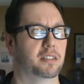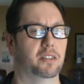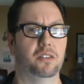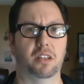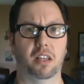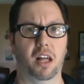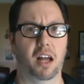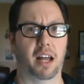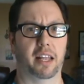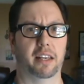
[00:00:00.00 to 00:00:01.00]
There's a
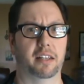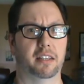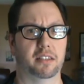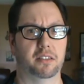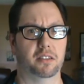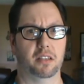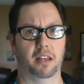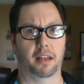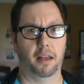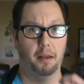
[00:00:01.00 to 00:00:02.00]
lot.
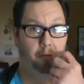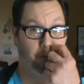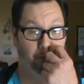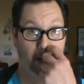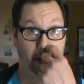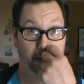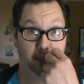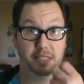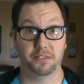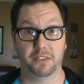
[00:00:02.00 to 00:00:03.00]

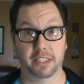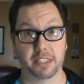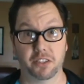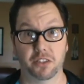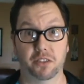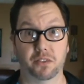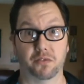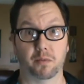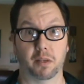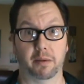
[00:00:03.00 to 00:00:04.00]
Fantasy figures
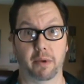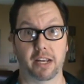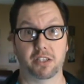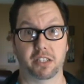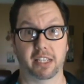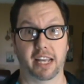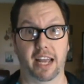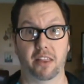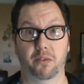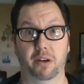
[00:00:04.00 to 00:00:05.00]
from like Magic the
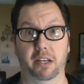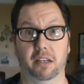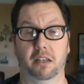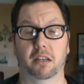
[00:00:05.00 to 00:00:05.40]
Gathering.